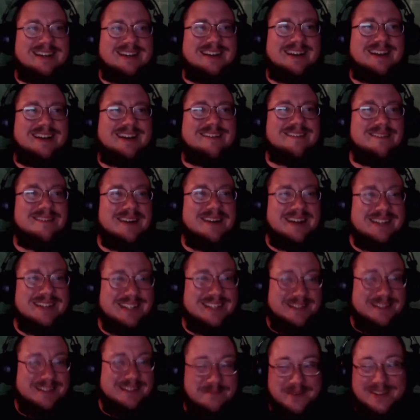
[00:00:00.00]
I don't know how
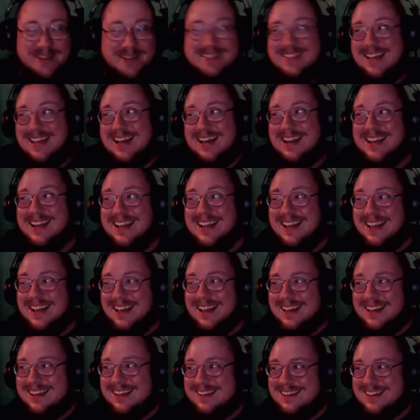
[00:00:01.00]
else to put that
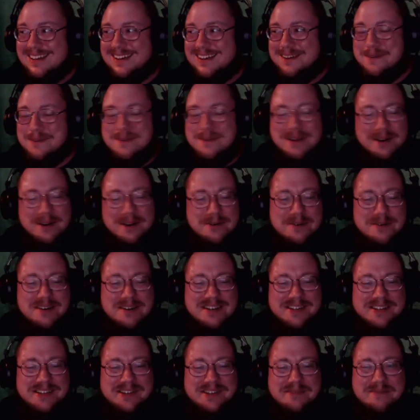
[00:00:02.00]
uh, o-
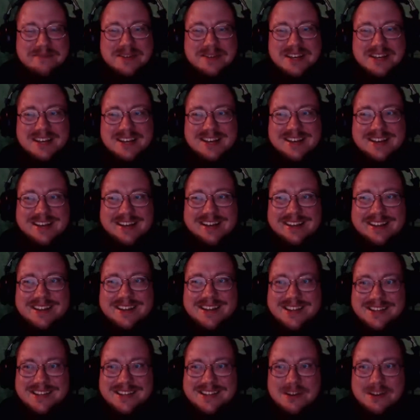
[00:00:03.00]
Odinism
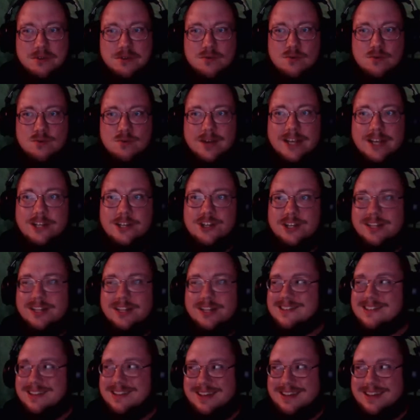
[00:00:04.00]
is
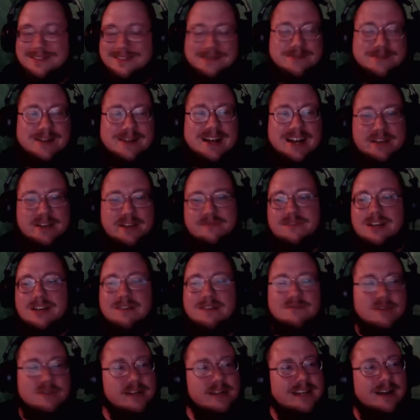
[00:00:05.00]
racialist heathenry. I have
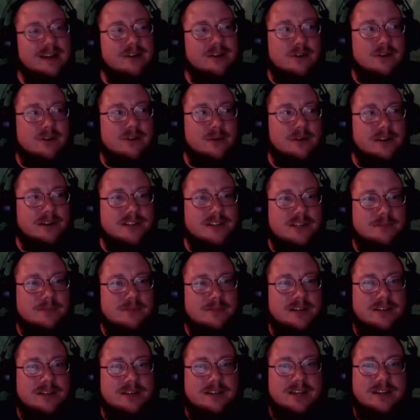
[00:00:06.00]
never encountered
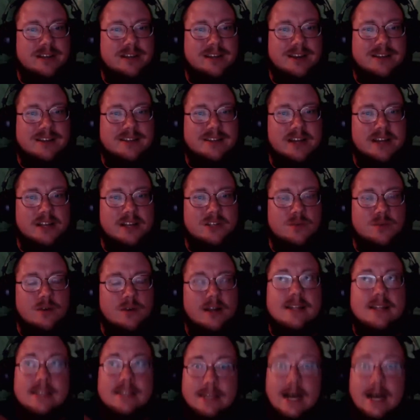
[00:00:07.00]
Odinism in a context where
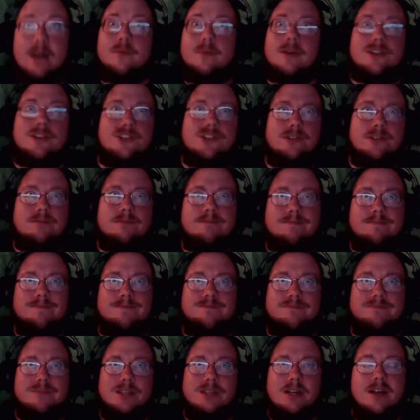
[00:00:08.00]
it's not racial.
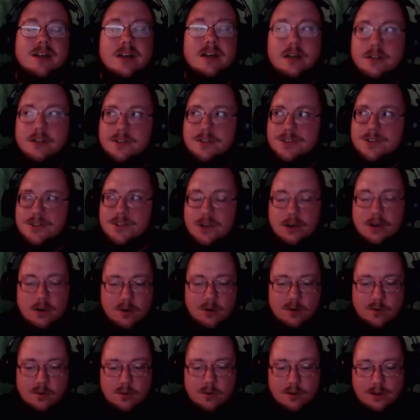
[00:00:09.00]

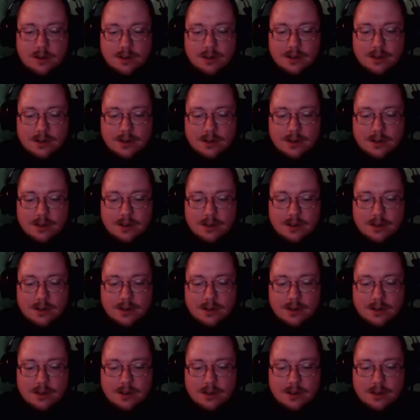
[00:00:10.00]
So